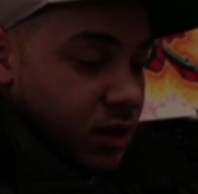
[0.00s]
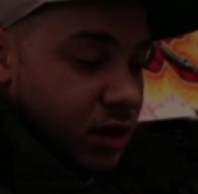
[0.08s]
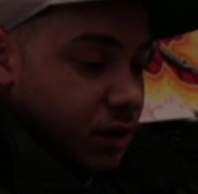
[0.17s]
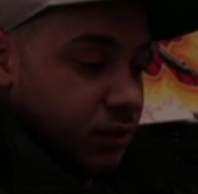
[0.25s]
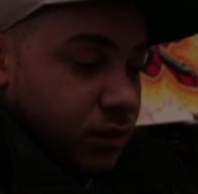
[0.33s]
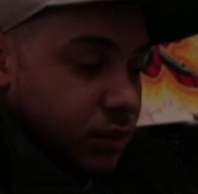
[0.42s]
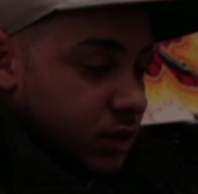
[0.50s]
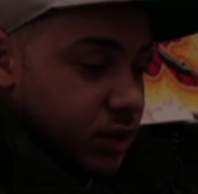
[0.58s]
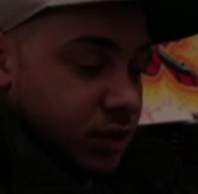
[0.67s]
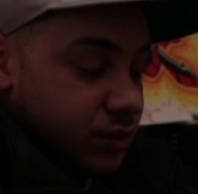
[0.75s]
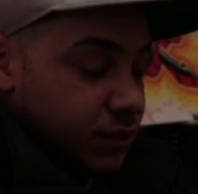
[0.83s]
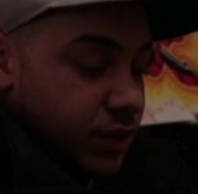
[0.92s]
I thought, I
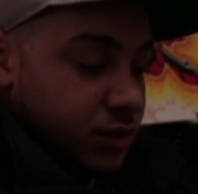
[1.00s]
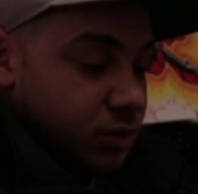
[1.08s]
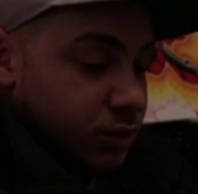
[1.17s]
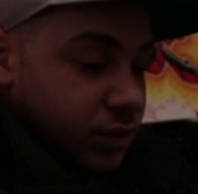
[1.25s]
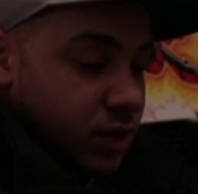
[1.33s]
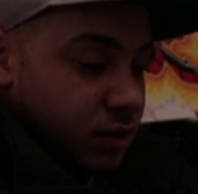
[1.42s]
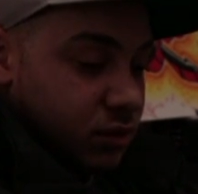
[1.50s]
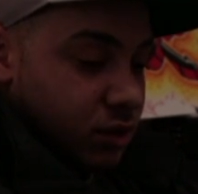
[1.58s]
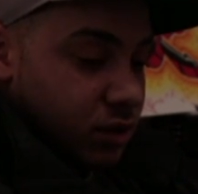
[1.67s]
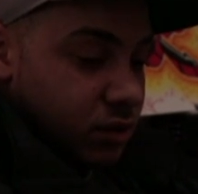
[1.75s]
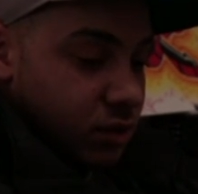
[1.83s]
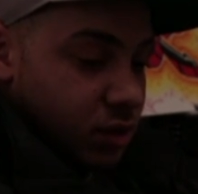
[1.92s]
need to fix something
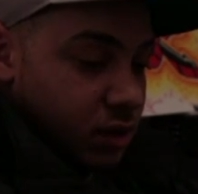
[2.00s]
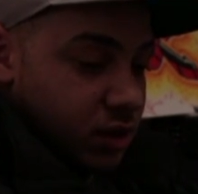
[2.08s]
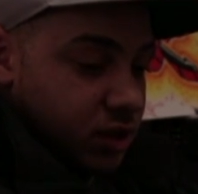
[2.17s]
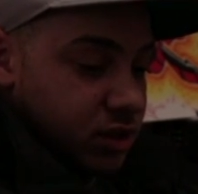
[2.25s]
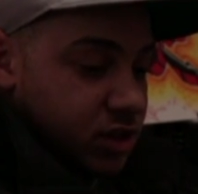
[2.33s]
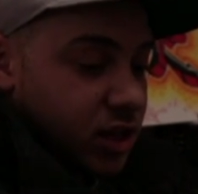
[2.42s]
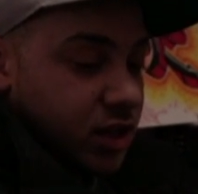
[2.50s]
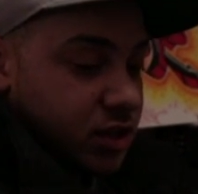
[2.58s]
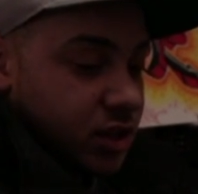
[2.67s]
now. I need to set an